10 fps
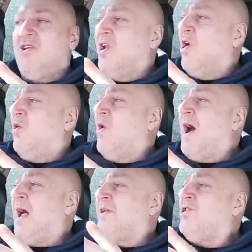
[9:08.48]
You know,
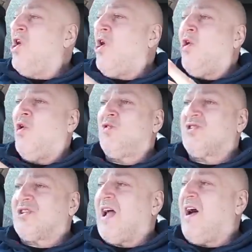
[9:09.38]
and not all
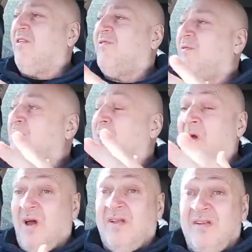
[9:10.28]
staff,
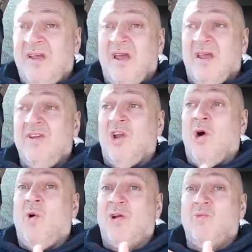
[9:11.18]
but, you
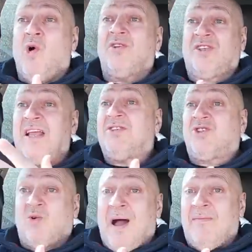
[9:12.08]
know, what
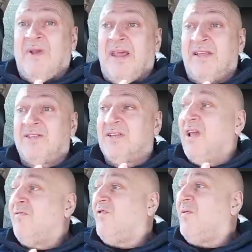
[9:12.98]
tends to happen is...
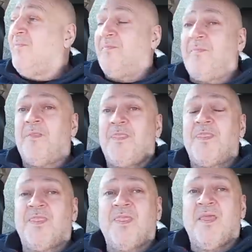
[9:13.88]
For me,
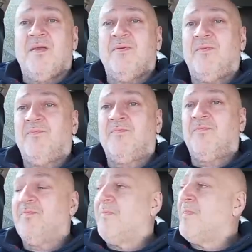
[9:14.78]
it's a recruitment,
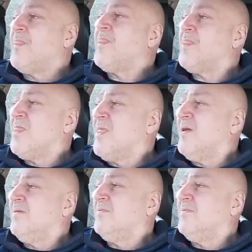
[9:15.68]
but it's like